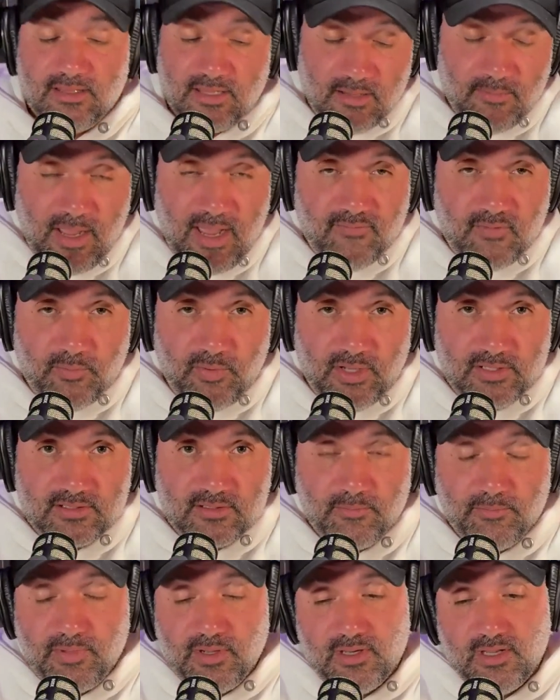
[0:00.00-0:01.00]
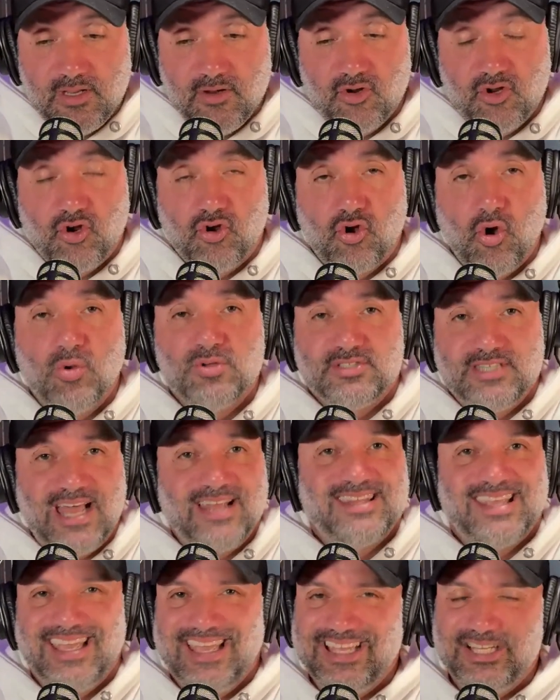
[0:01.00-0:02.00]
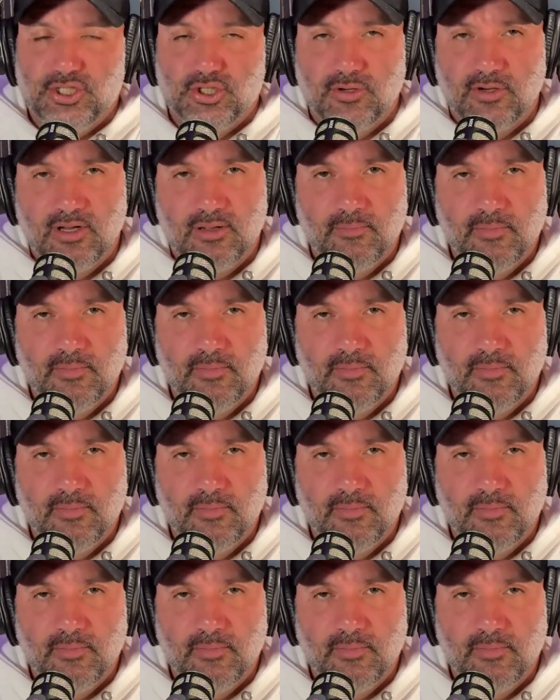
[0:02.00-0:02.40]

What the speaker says: You may have to punch him, but your goal is not to injure him.